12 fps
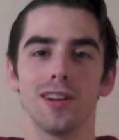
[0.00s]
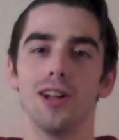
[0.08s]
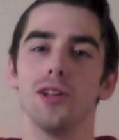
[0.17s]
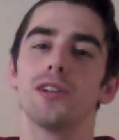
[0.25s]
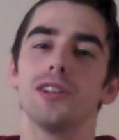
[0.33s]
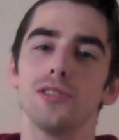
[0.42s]

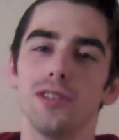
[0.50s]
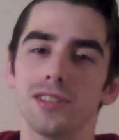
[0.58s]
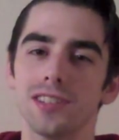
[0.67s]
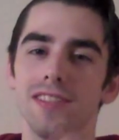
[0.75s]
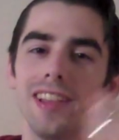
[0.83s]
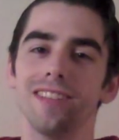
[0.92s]
Hello, kindred
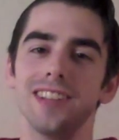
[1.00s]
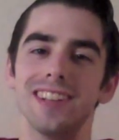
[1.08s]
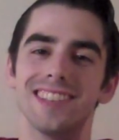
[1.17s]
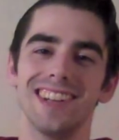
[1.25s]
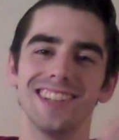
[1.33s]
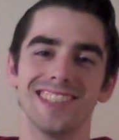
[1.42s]
longevity lifestyle
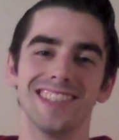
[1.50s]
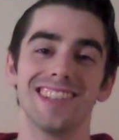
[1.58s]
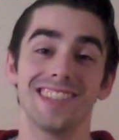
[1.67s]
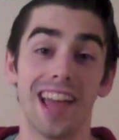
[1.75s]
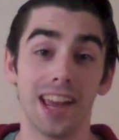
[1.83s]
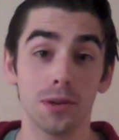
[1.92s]
designers. This is Zak